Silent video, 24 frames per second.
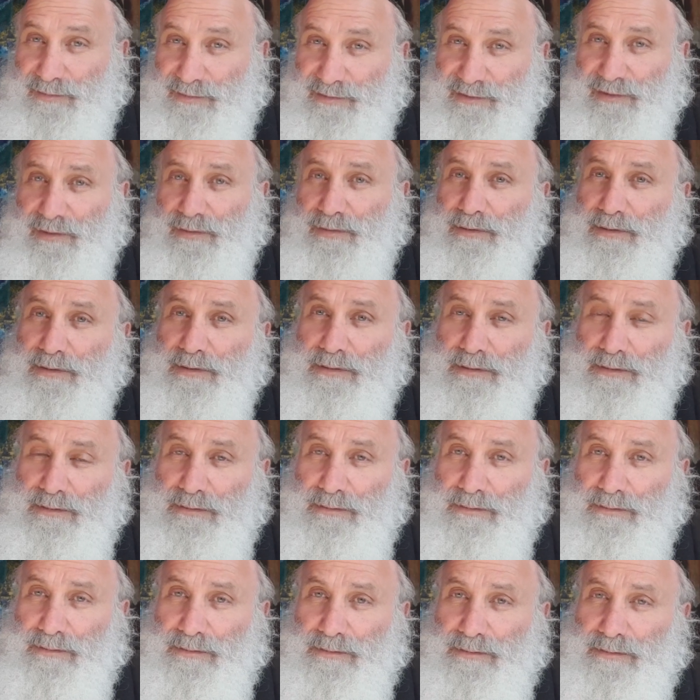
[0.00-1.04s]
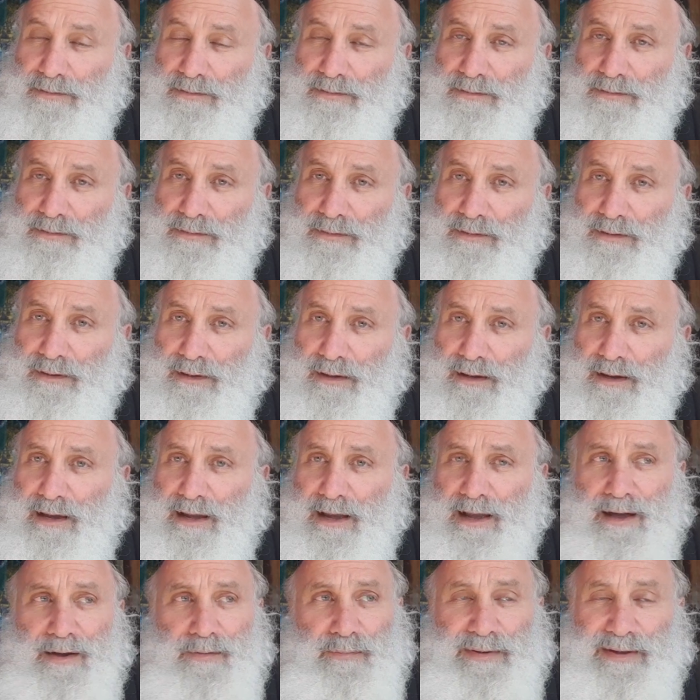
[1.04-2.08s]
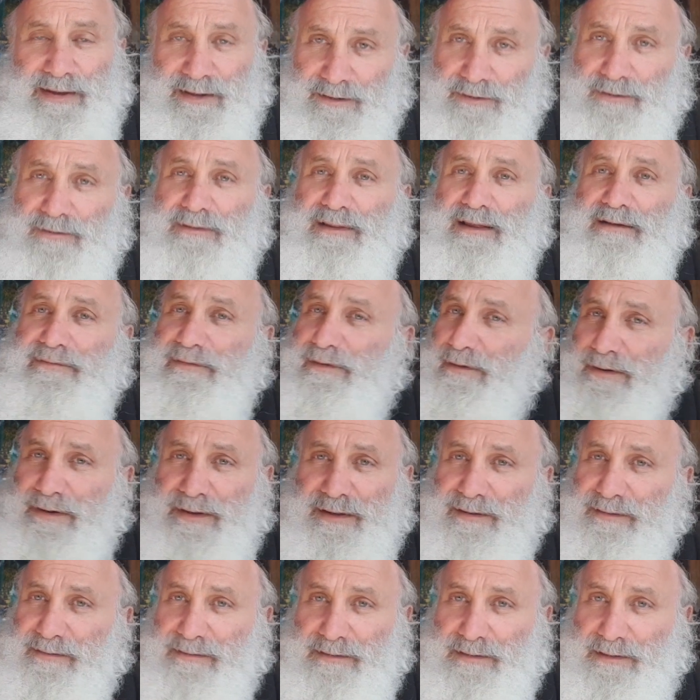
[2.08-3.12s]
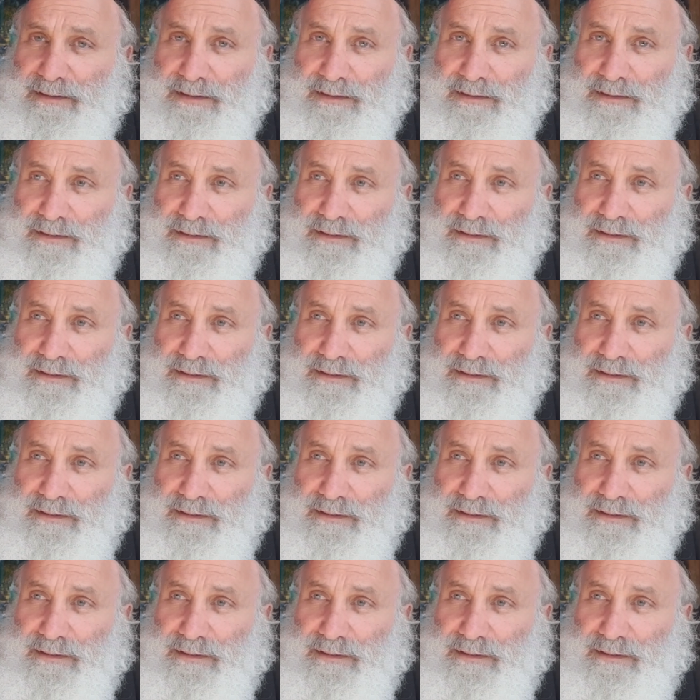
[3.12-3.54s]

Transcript: soul. And we can do that very easily.